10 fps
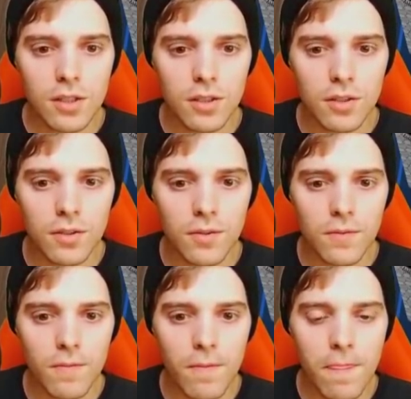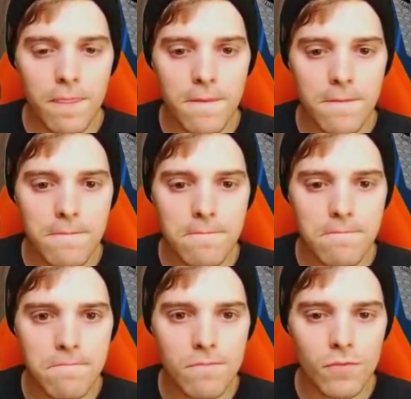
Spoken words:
Nothing is said.